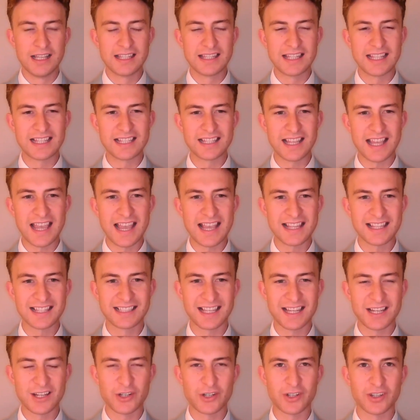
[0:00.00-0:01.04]
There's the
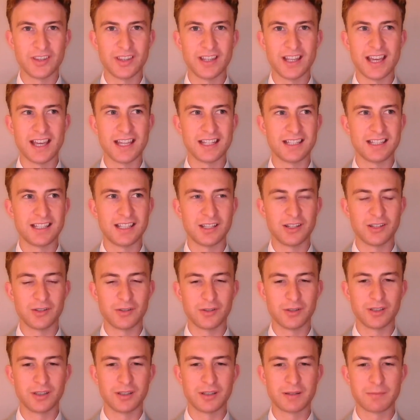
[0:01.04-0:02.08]
hesitation there
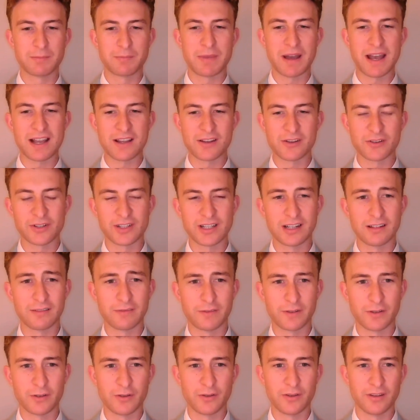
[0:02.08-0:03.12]
to pat
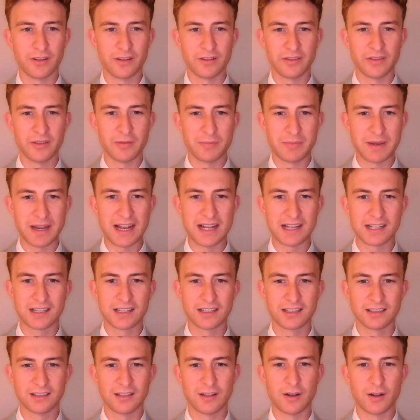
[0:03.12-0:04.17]
yourself on the
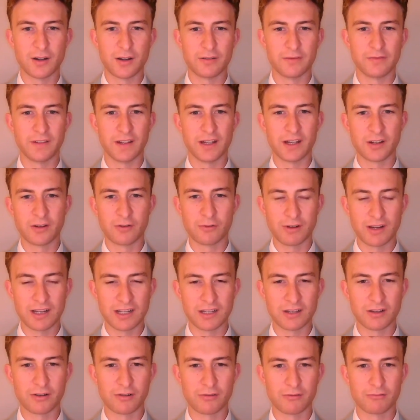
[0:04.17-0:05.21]
back of a
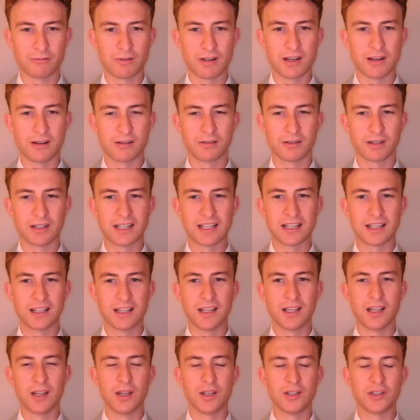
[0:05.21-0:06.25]
great career.
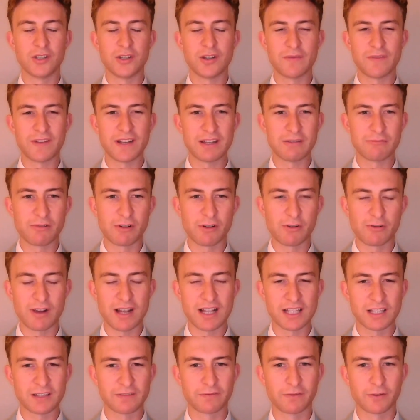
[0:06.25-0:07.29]
Do you have any
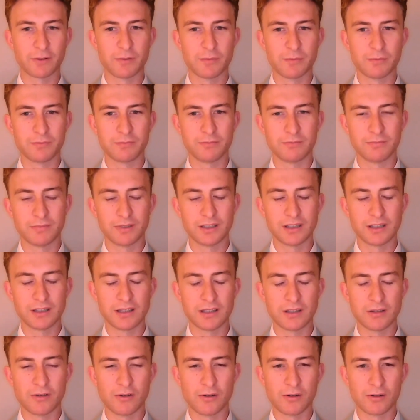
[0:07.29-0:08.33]
regrets from
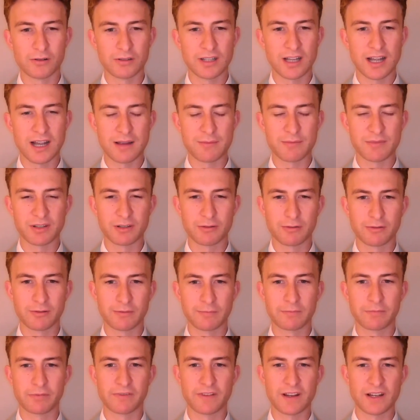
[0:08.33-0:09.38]
your time as a
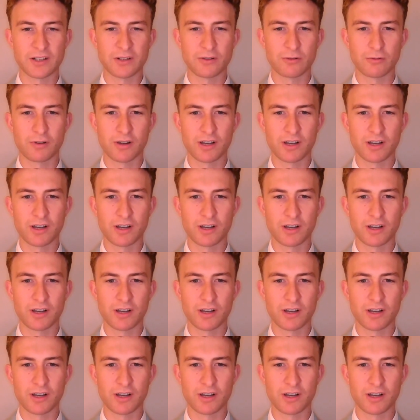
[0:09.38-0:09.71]
professional